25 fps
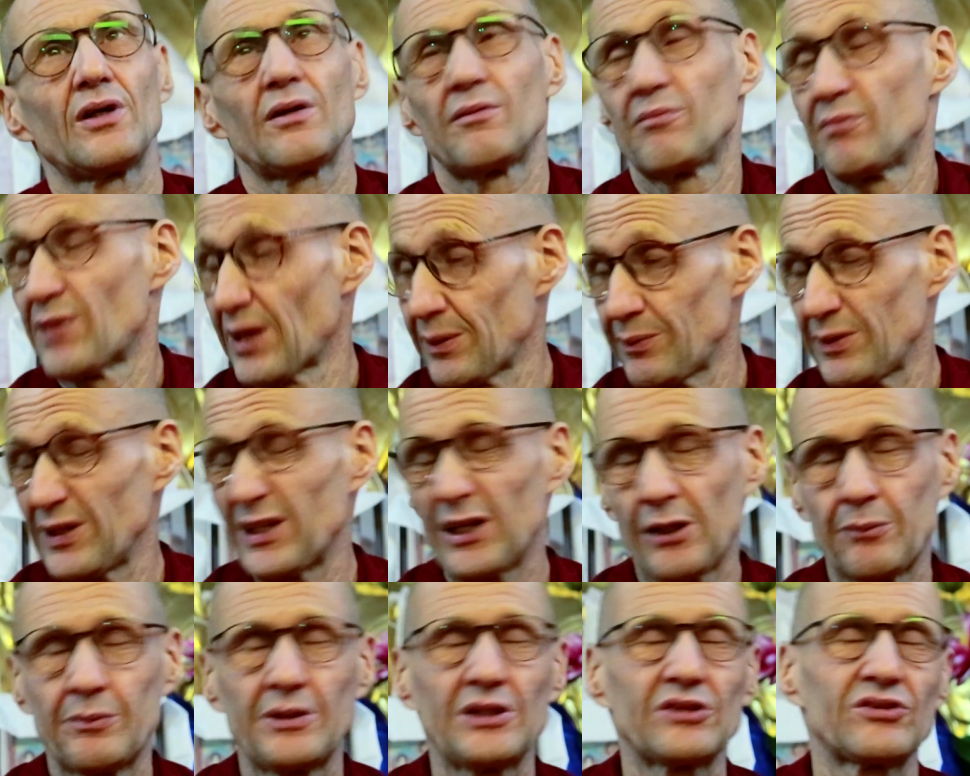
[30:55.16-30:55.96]
Maybe
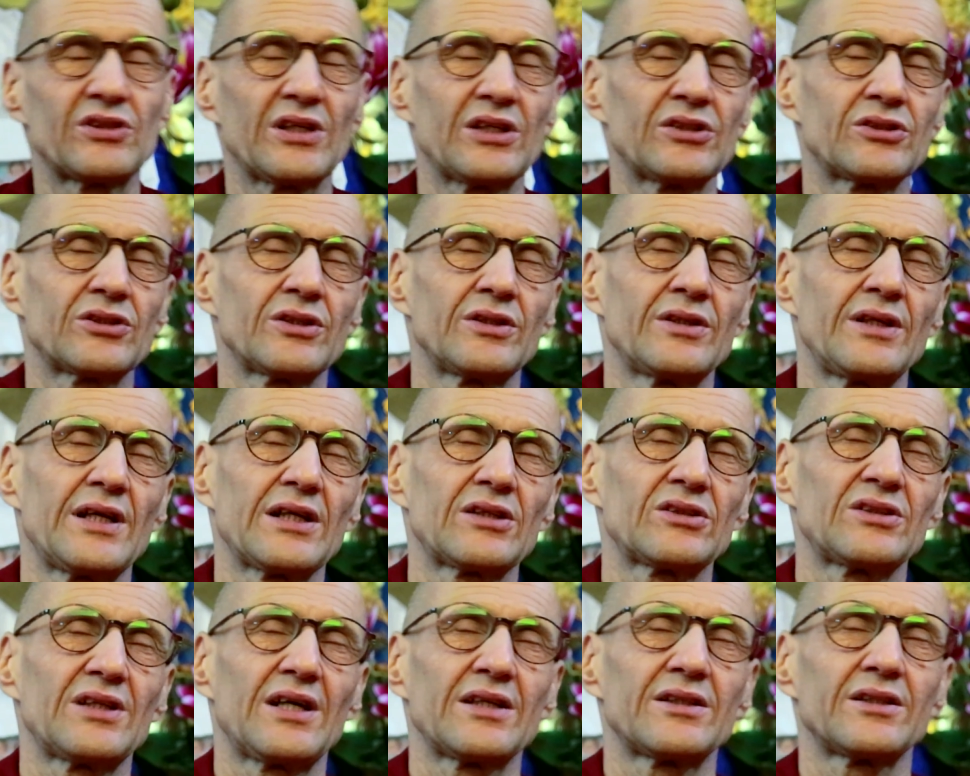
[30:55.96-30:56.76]
there'll be a session
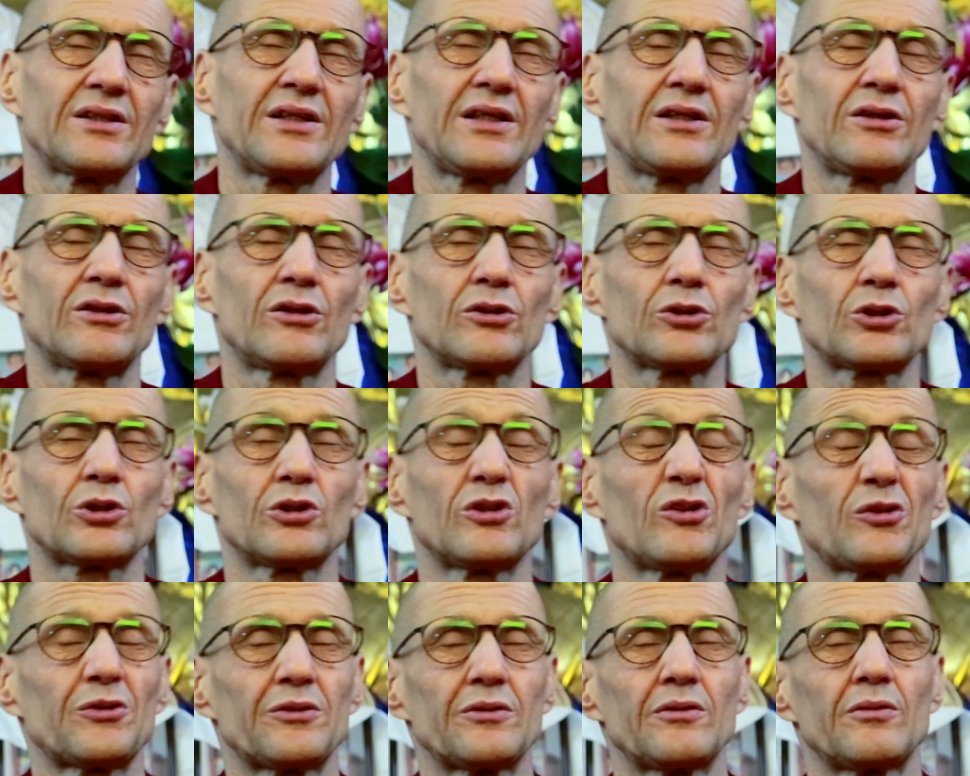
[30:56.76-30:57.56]
next Saturday, not
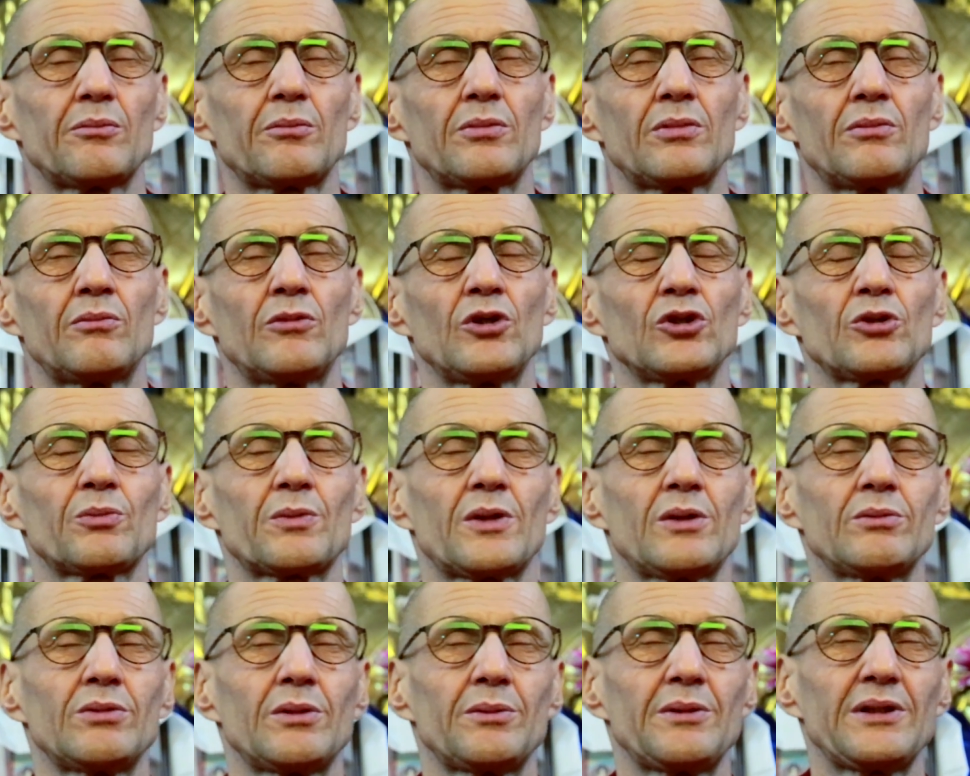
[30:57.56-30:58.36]
sure. Most
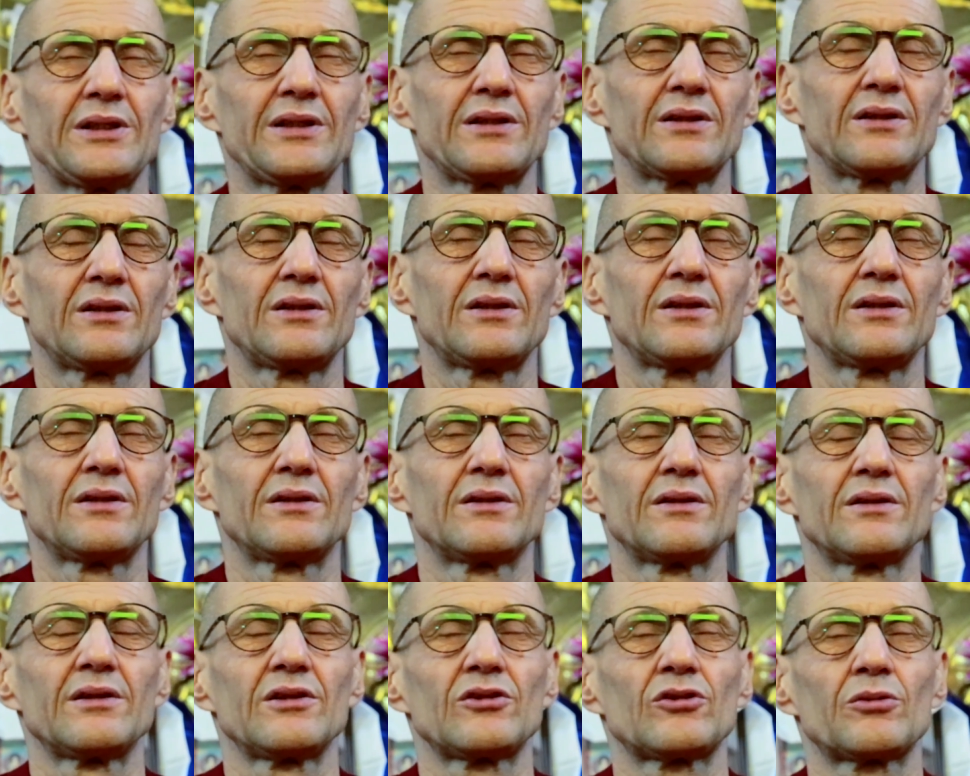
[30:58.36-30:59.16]
probably, I
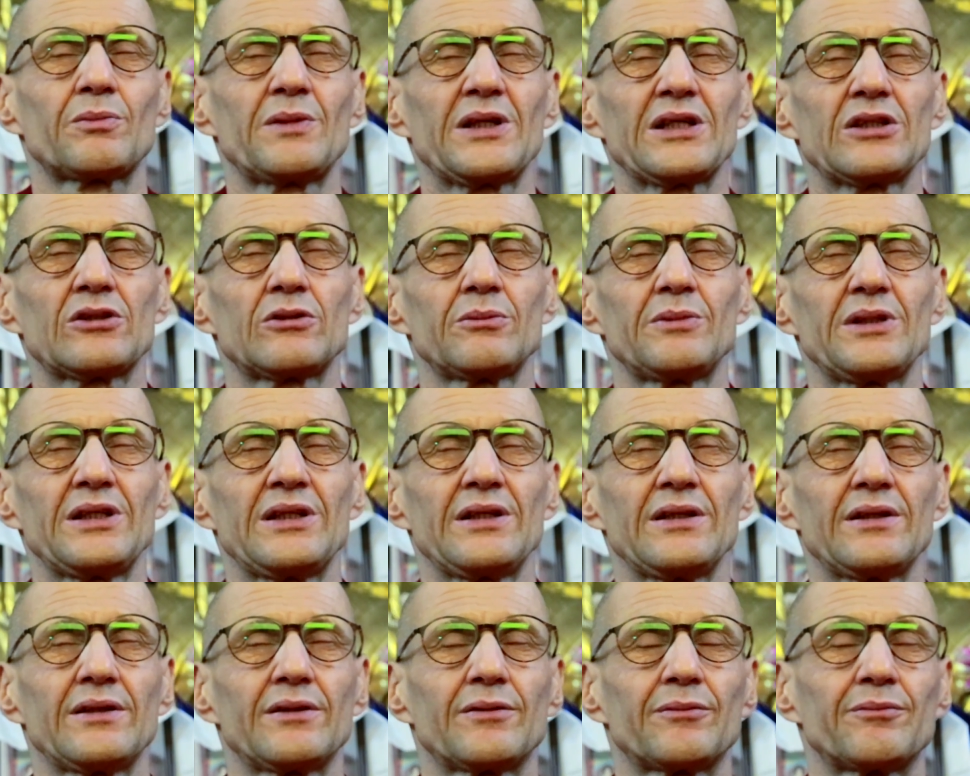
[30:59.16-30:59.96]
expect to be
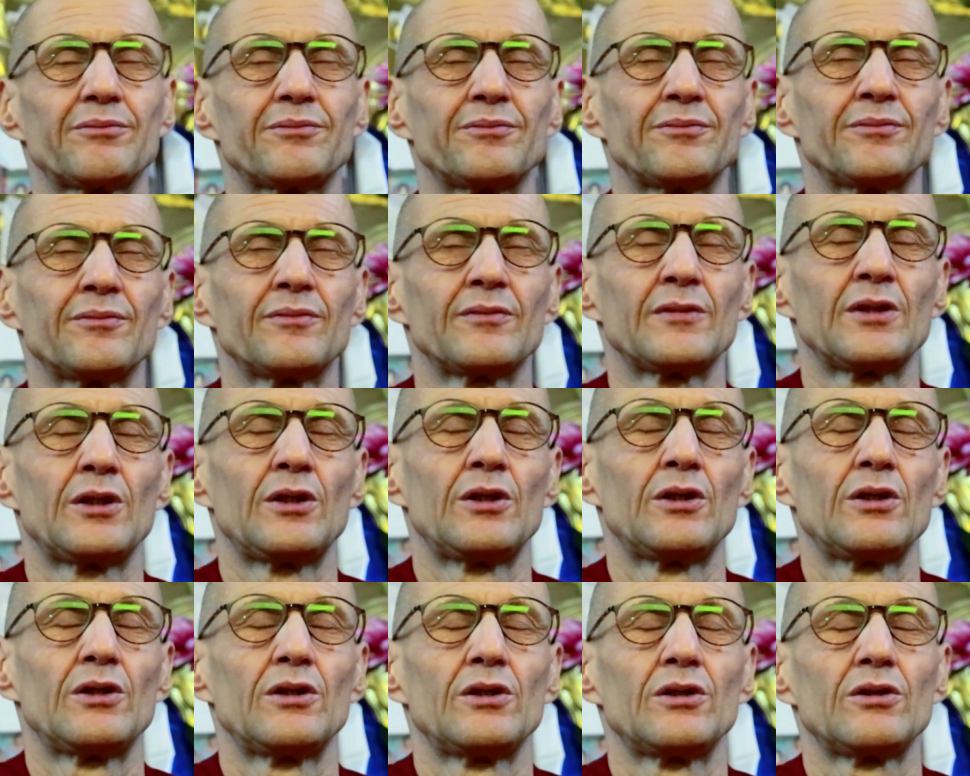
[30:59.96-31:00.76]
here.
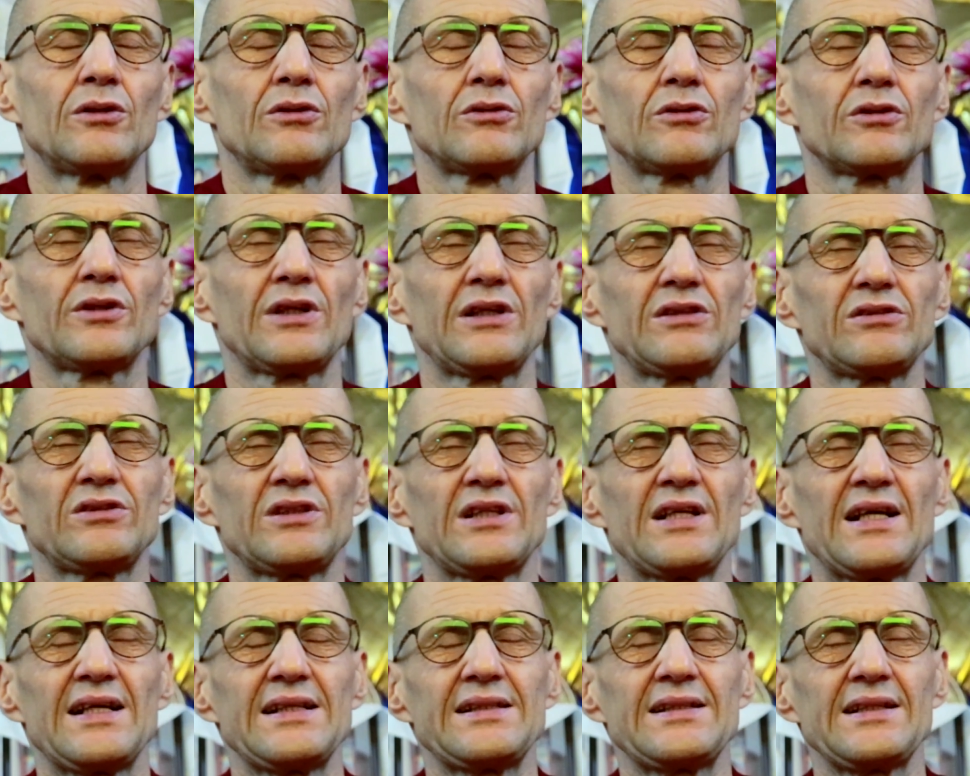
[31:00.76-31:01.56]
Today's
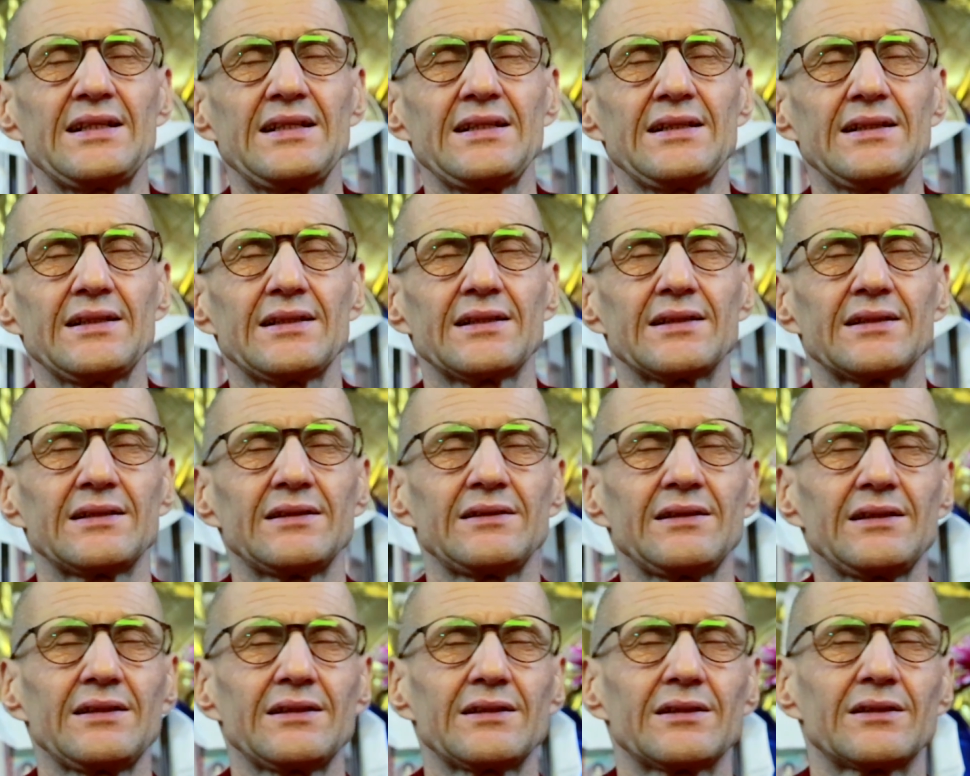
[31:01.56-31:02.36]
the 18th,
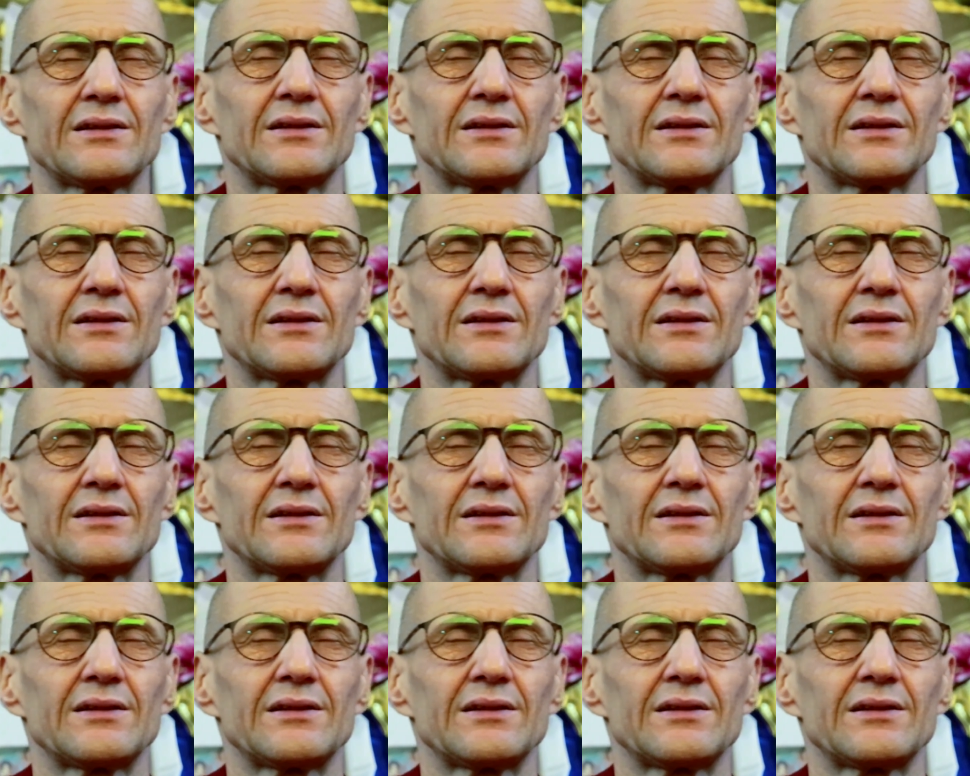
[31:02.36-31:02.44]
is it?